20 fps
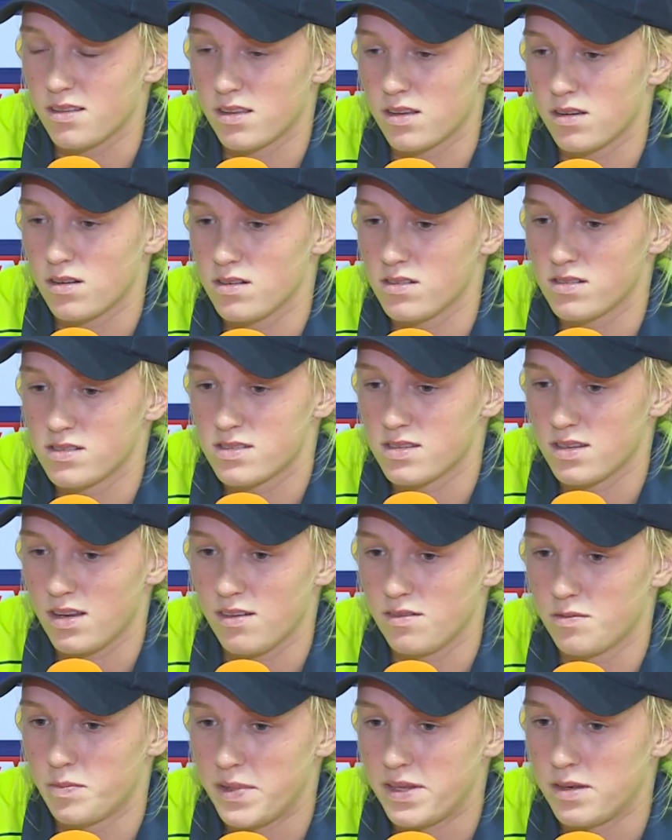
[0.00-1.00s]
The girls
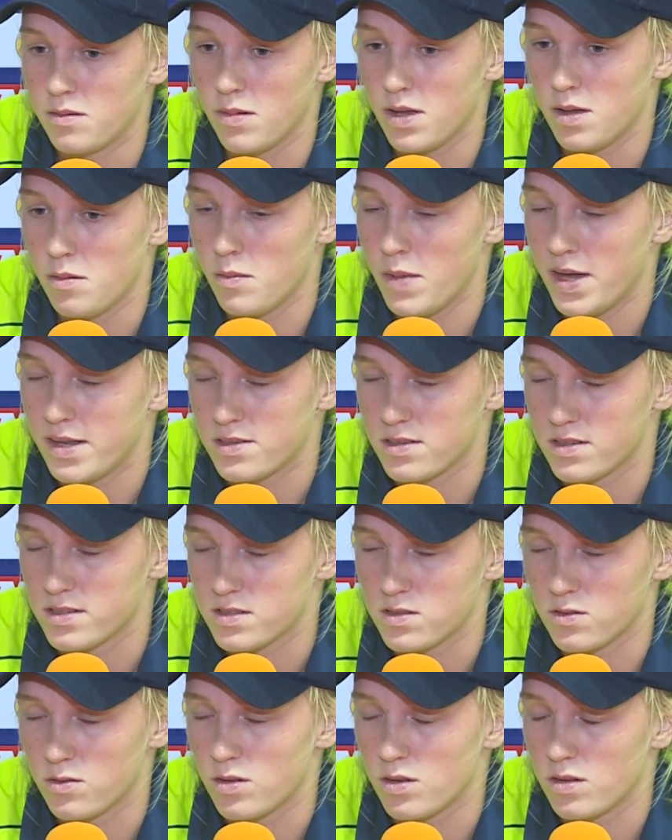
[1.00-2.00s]
have been
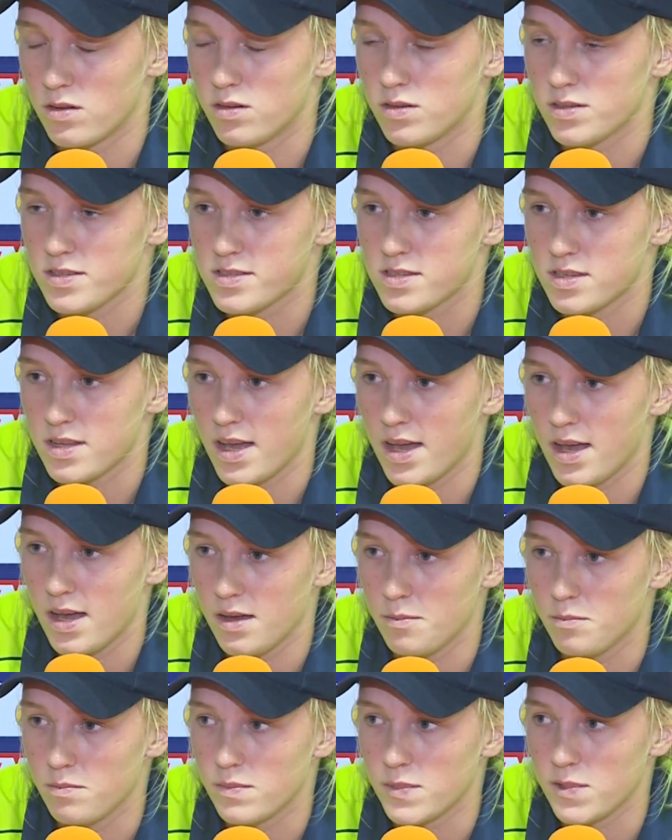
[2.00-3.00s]
mentors to all of us
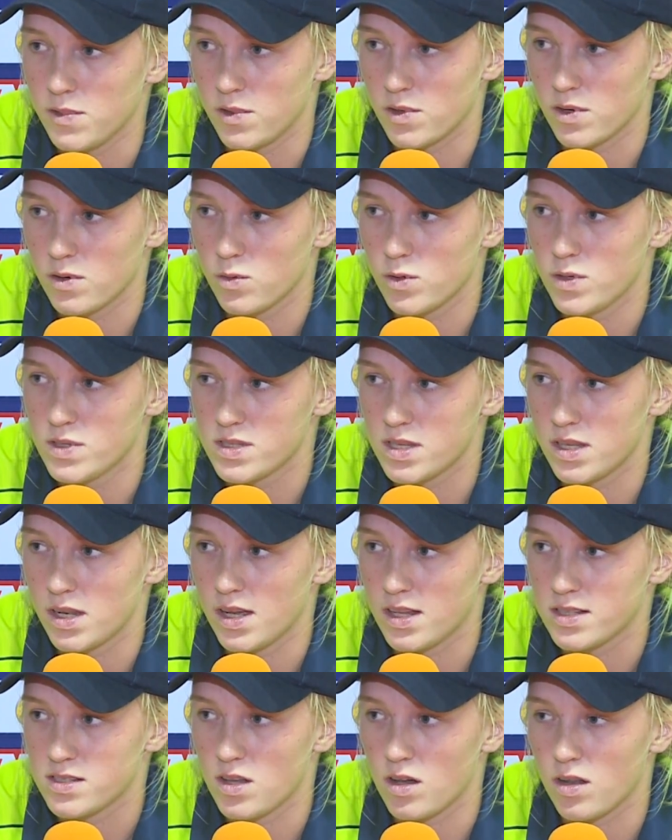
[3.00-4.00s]
younger ones,
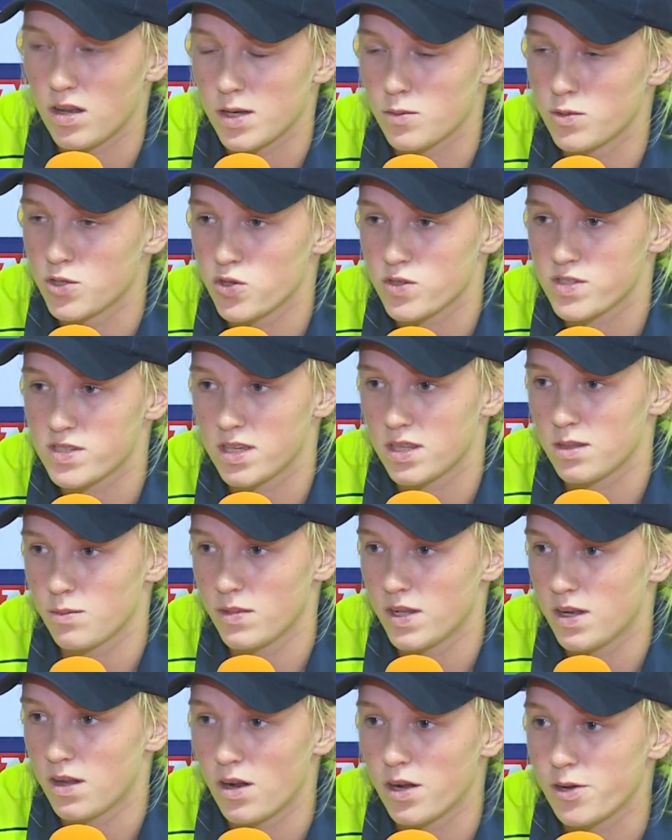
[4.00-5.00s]
and it's not like we just see
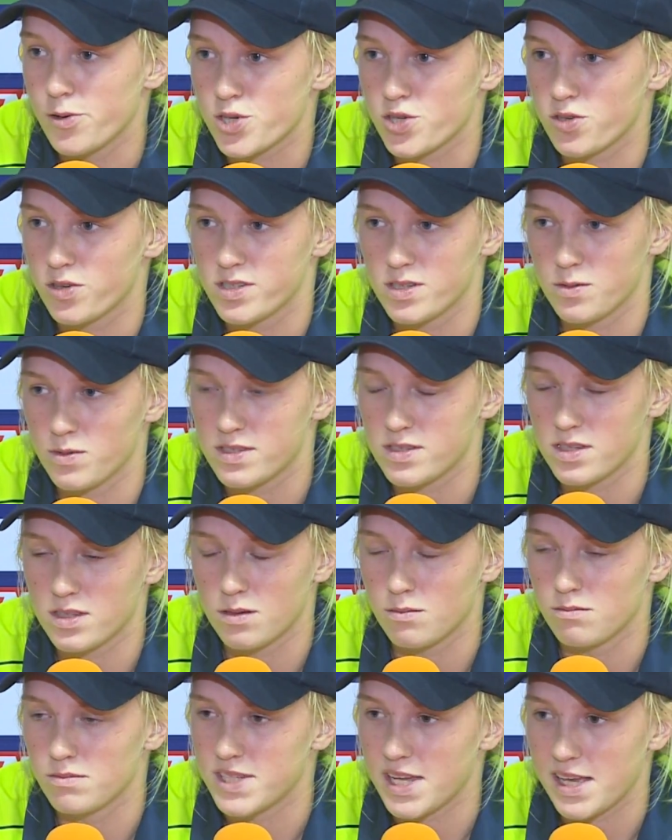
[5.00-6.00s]
them in an Irish jersey. We see
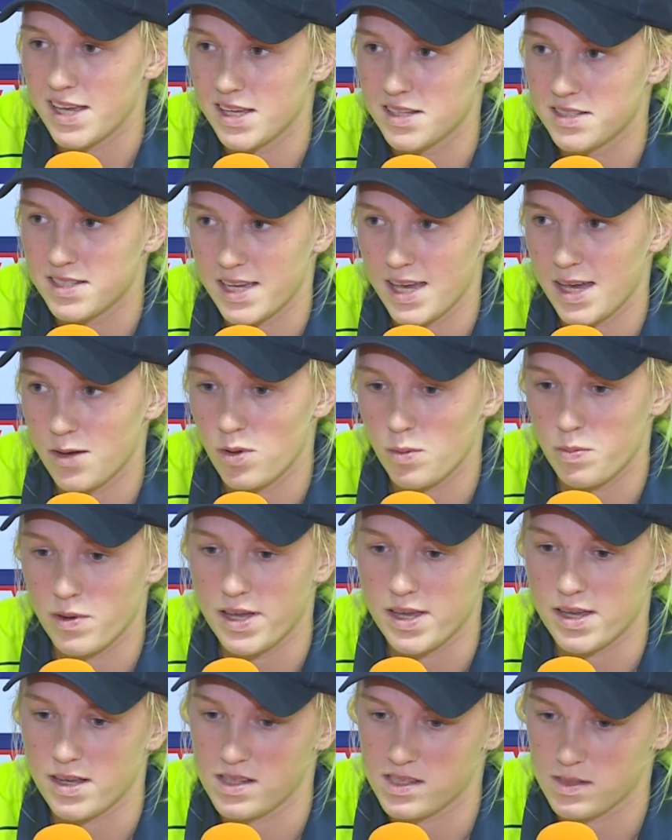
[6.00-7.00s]
them day in, day out. We
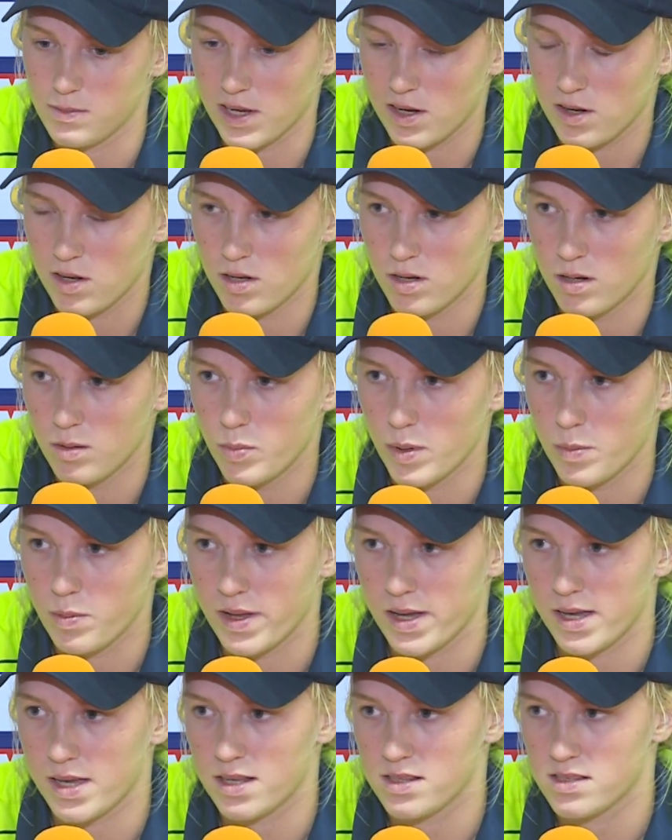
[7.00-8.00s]
play against them at club. We
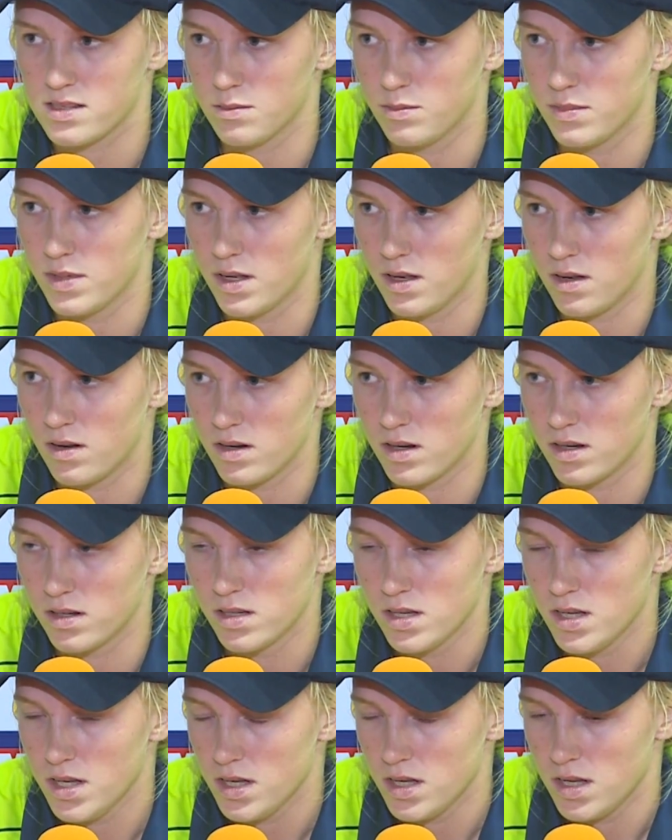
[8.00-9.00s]
play against them in
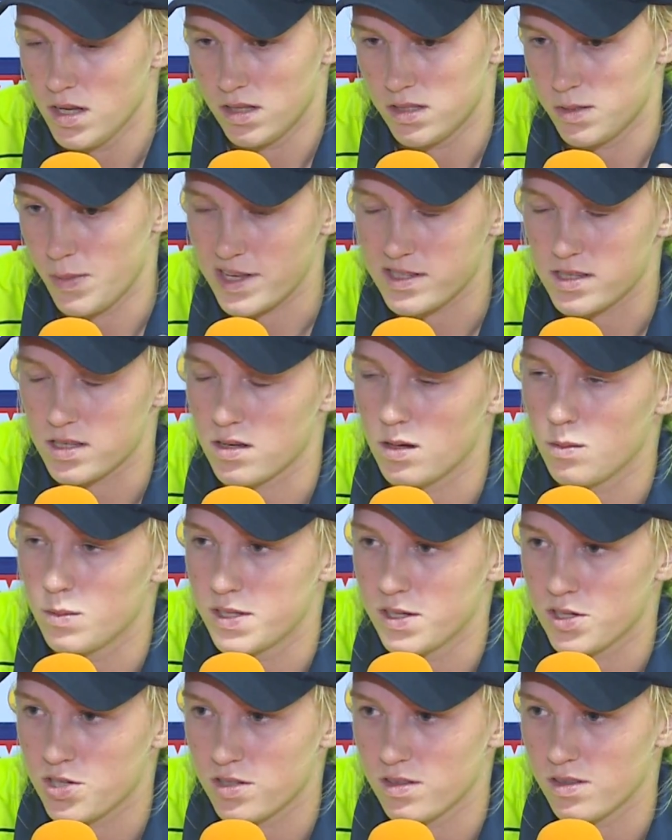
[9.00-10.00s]
our domestic
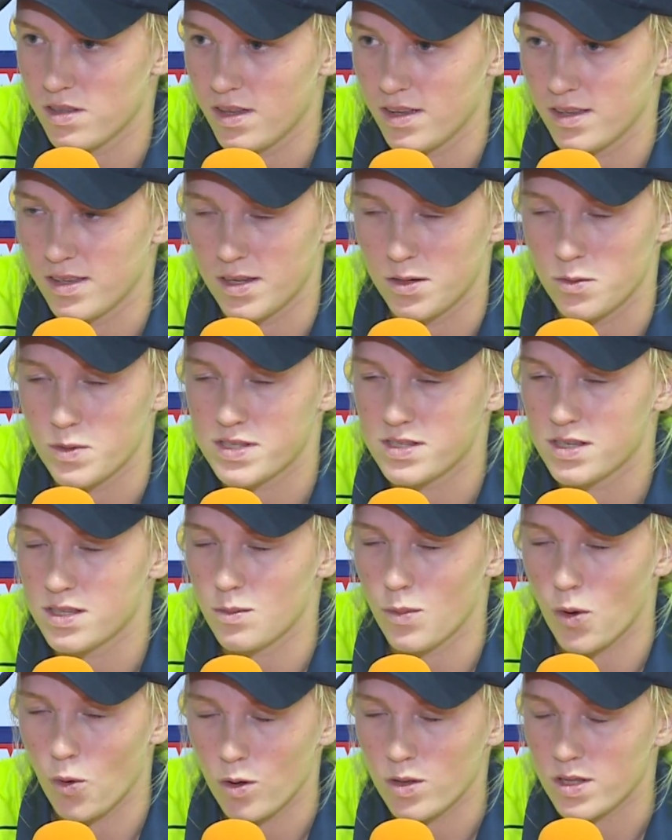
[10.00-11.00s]
competition. We see
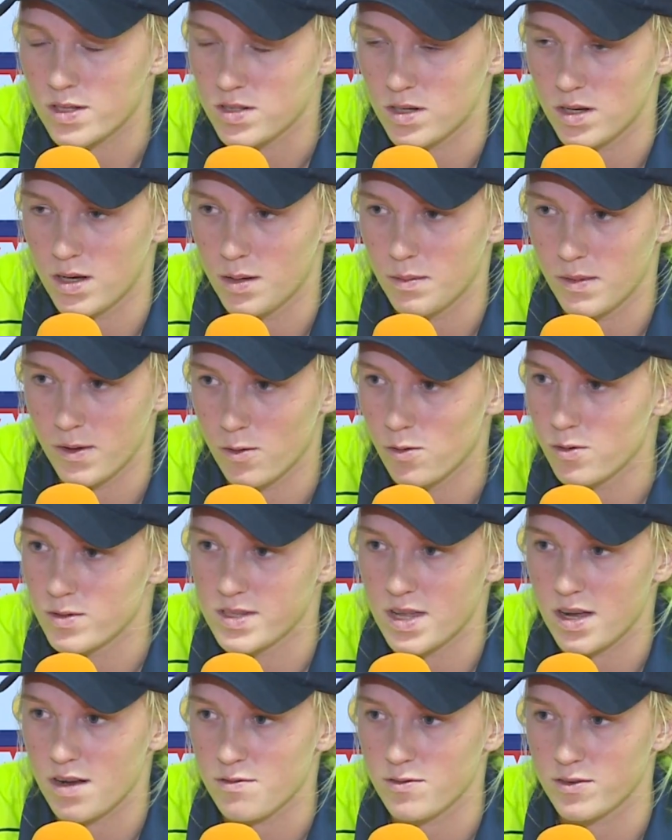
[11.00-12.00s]
them all the time. They're
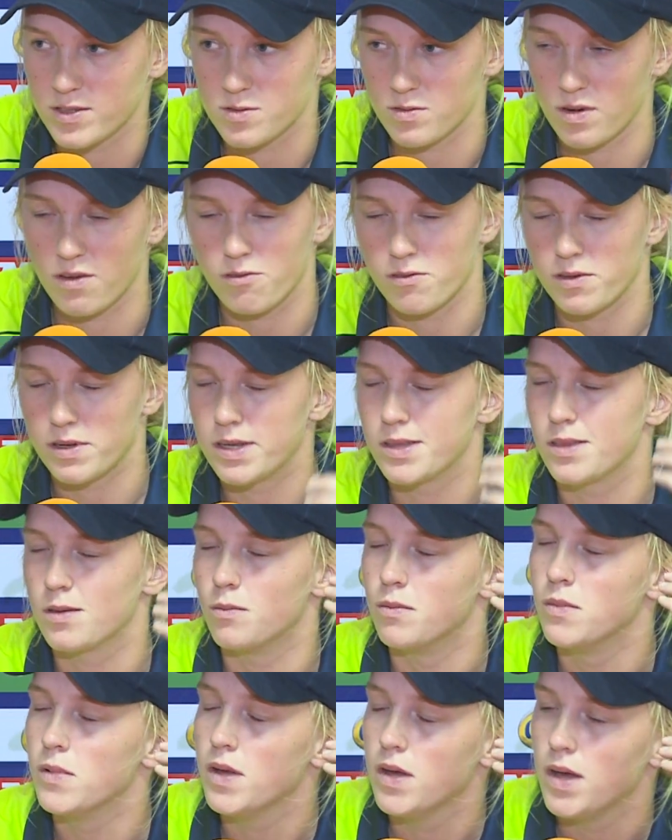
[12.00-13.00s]
always there for us whenever we need
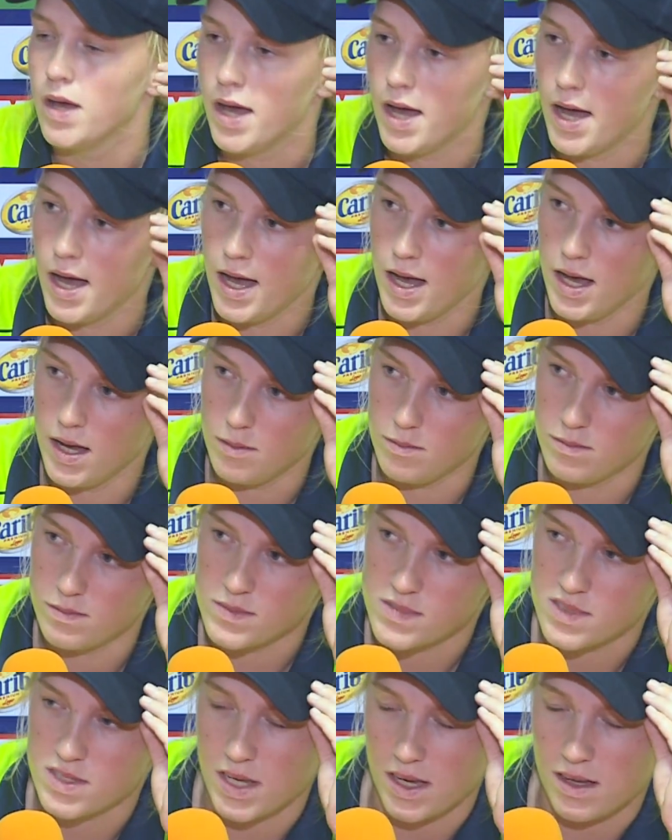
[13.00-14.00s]
them.
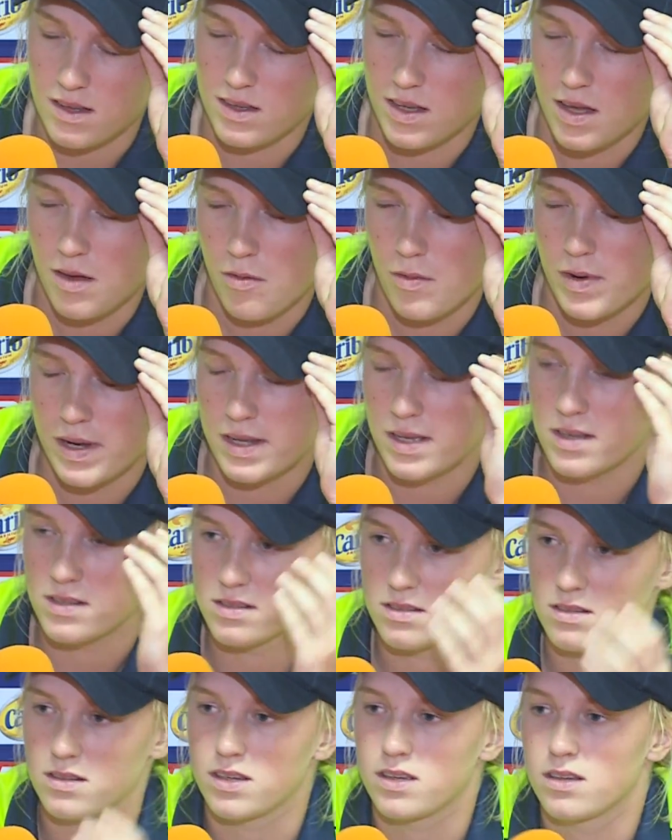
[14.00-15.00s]
It really
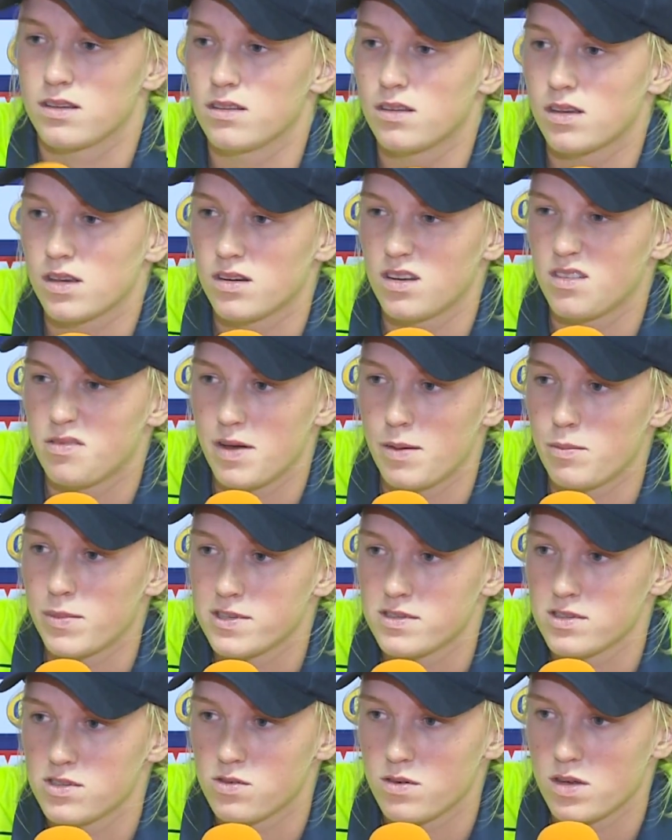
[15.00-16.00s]
is like a kind of
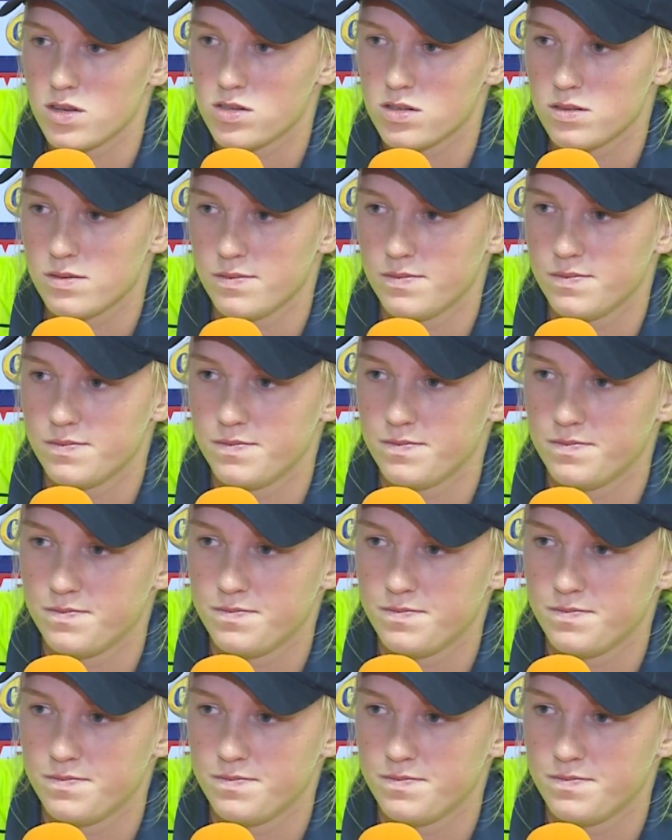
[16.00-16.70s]
family situation.